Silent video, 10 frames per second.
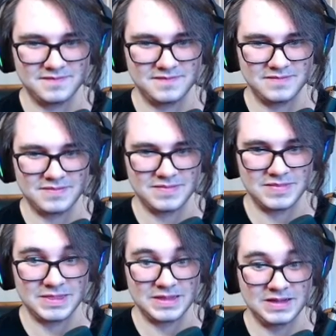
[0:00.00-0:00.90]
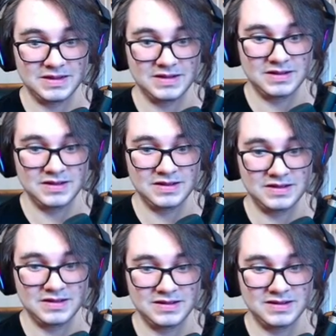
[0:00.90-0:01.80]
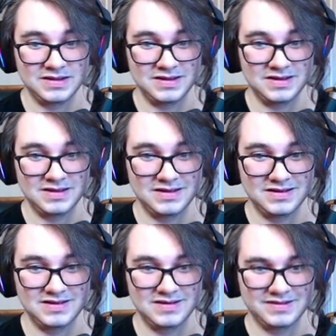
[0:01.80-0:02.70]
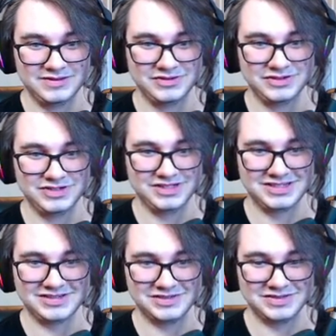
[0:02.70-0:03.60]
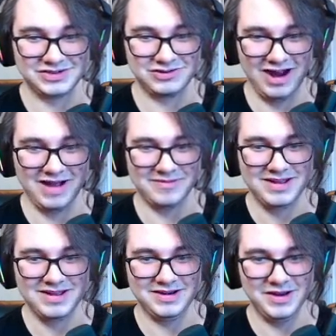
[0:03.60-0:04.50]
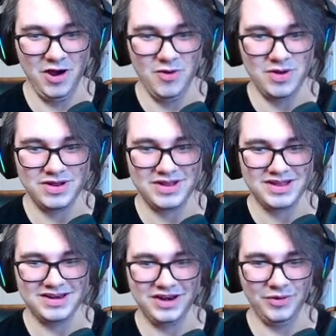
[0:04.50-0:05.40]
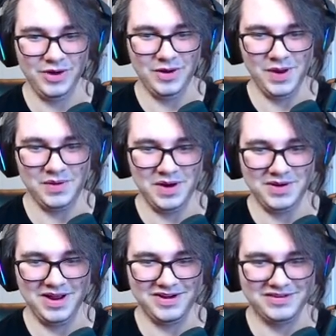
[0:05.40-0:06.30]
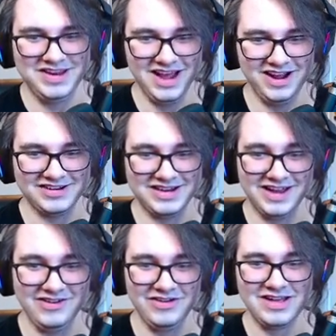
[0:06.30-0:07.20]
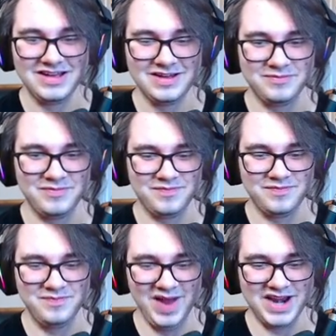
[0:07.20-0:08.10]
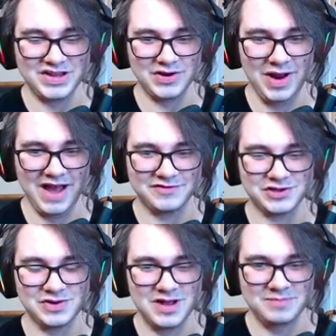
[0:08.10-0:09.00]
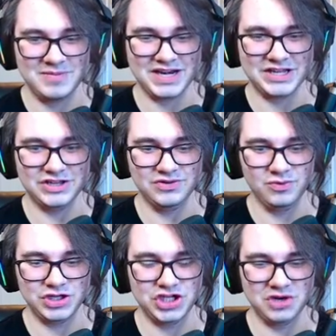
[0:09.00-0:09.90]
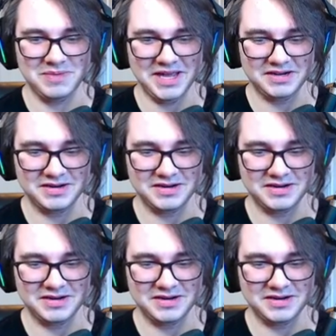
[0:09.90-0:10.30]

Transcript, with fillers: Hear me, Bendy. Arise from the dark. Crap. No. No, no, no, no, no, no, no. Bendy, you don't have to. Bendy, we're chill, mate.